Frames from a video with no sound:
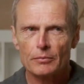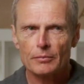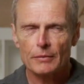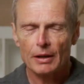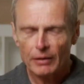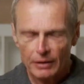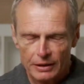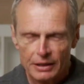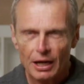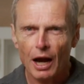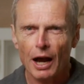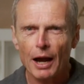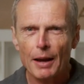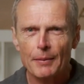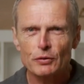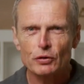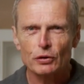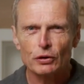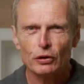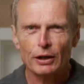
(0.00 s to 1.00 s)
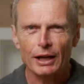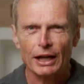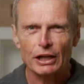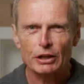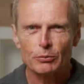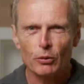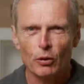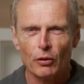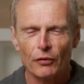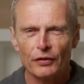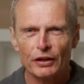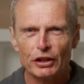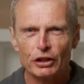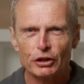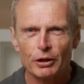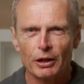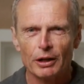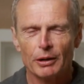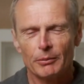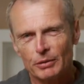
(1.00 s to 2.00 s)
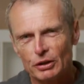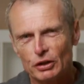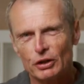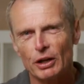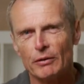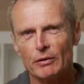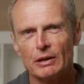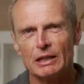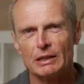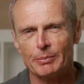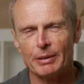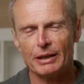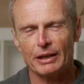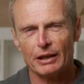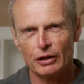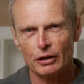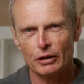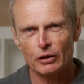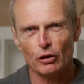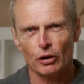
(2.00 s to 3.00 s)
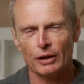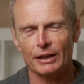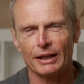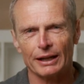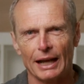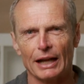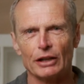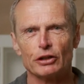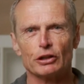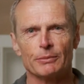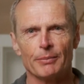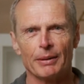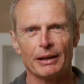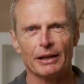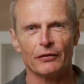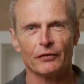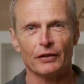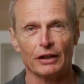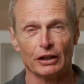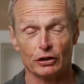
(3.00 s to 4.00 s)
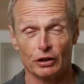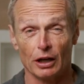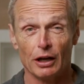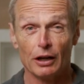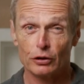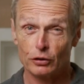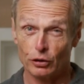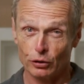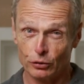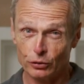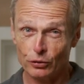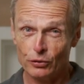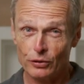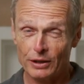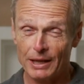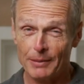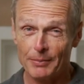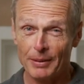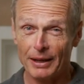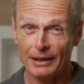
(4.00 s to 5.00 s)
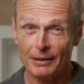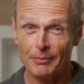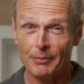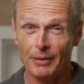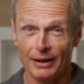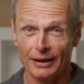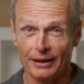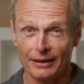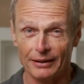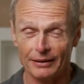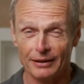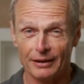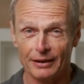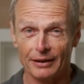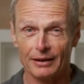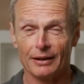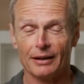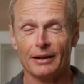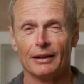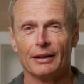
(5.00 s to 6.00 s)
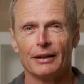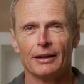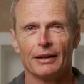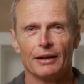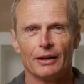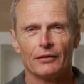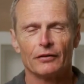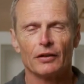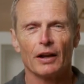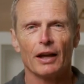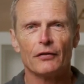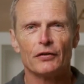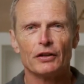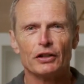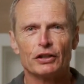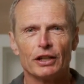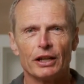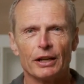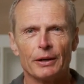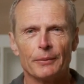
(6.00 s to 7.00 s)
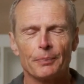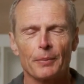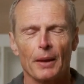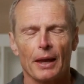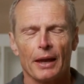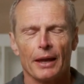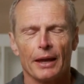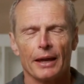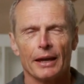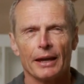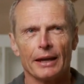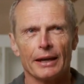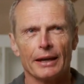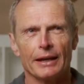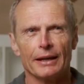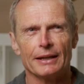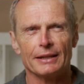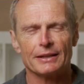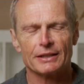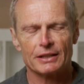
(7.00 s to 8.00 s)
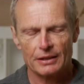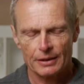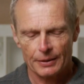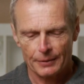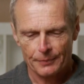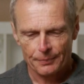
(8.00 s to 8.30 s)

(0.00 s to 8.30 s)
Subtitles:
there are times when you'll catch more fish, but generally speaking, you're not going to catch as many fish. So do keep that in mind. Fly fishing is